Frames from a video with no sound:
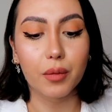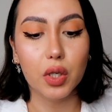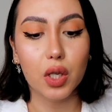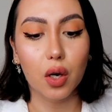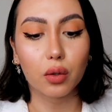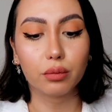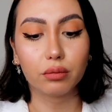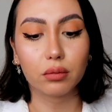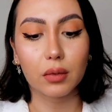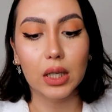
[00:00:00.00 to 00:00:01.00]
So
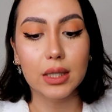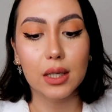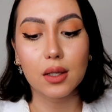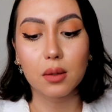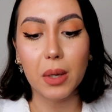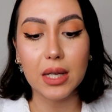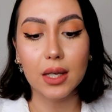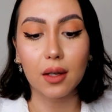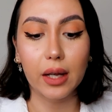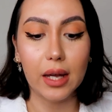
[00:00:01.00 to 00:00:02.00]
this is
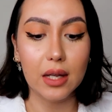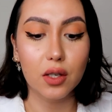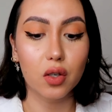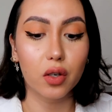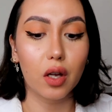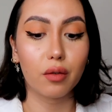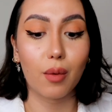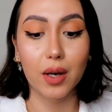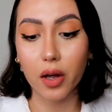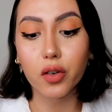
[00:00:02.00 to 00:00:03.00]
basically history of
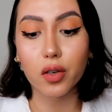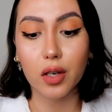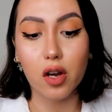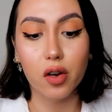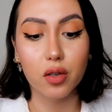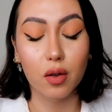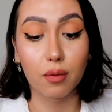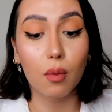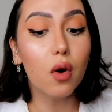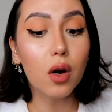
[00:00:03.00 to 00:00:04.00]
100 years
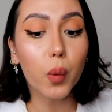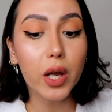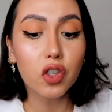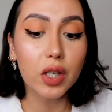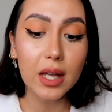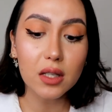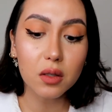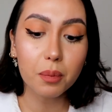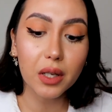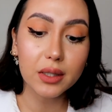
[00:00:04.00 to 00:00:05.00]
of war waged against
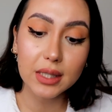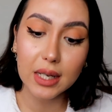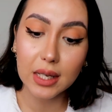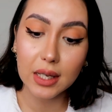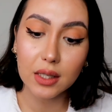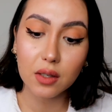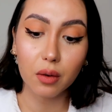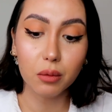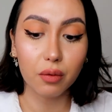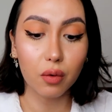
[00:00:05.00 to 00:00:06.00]
the Palestinians
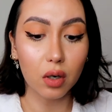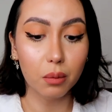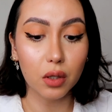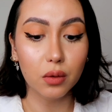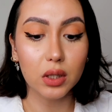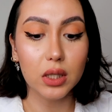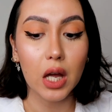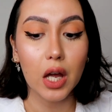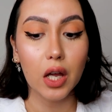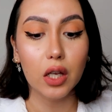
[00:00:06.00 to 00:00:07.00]
from the foremost
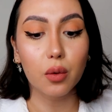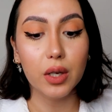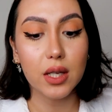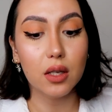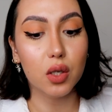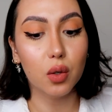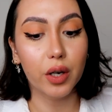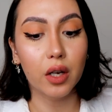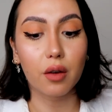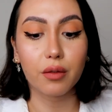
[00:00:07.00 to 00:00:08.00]
US
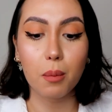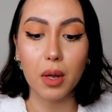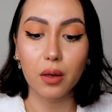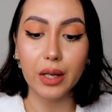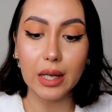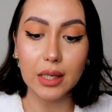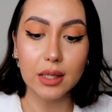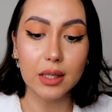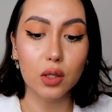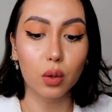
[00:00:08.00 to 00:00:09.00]
historian of the Middle
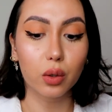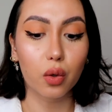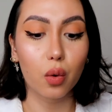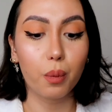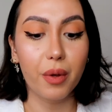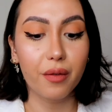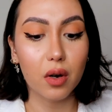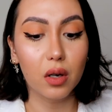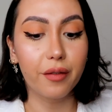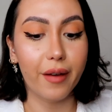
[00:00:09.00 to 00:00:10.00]
East, told through
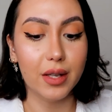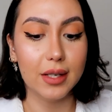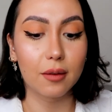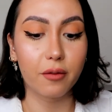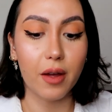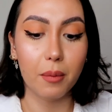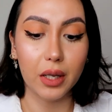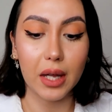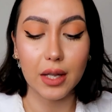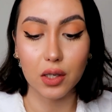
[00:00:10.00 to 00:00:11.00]
pivotal events in
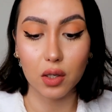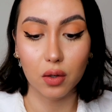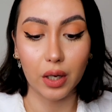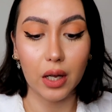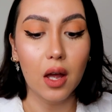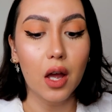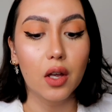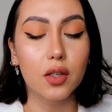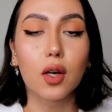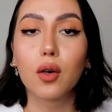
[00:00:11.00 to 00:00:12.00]
family history.
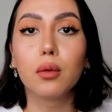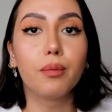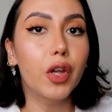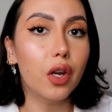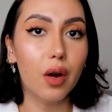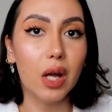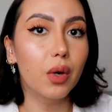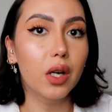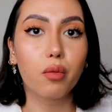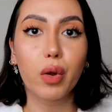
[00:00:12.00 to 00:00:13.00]
So, you know, I
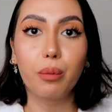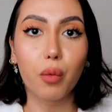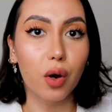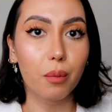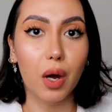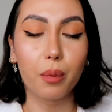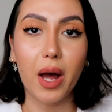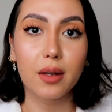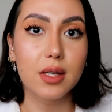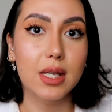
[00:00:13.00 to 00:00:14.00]
want to read more about
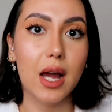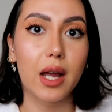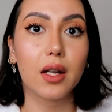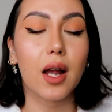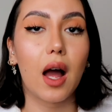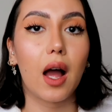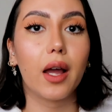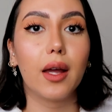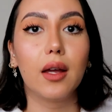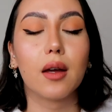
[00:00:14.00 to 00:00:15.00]
Palestine.
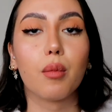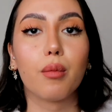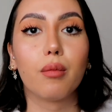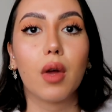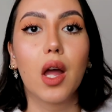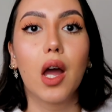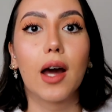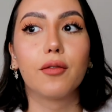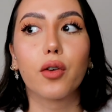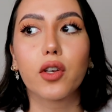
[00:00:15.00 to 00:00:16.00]
I am
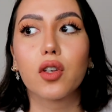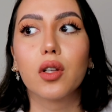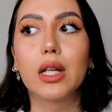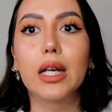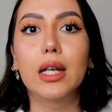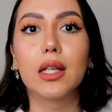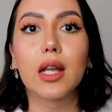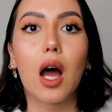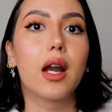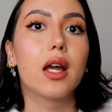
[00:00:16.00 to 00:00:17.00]
unfortunately
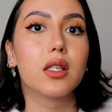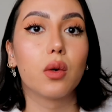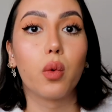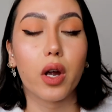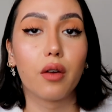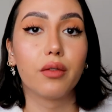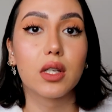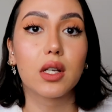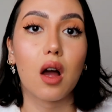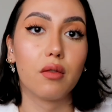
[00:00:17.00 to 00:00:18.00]
not as aware of
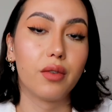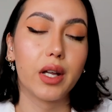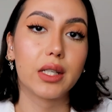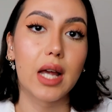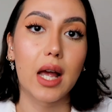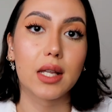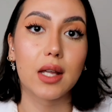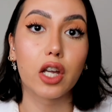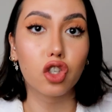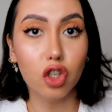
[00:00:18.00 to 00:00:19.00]
this conflict as
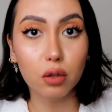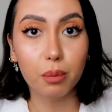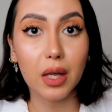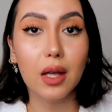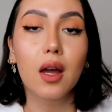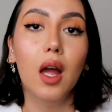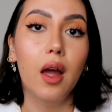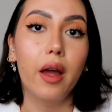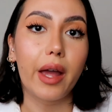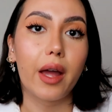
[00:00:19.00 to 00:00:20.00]
I should be,
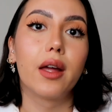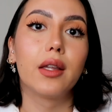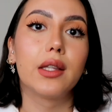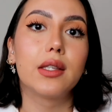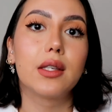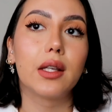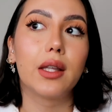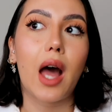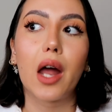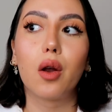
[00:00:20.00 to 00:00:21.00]
and
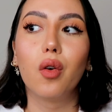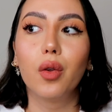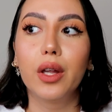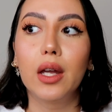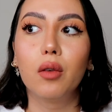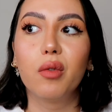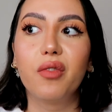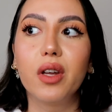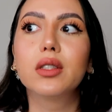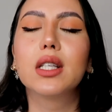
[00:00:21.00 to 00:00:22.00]
that only
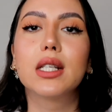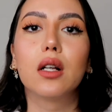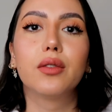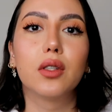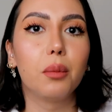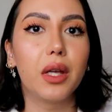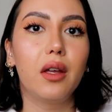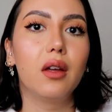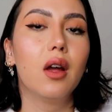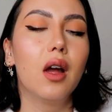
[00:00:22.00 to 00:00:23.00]
revealed itself to
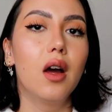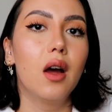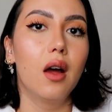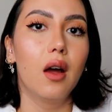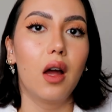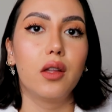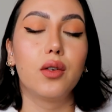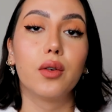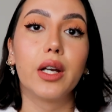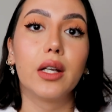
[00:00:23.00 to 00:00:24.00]
me
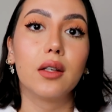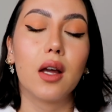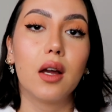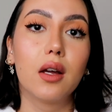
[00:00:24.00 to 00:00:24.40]
during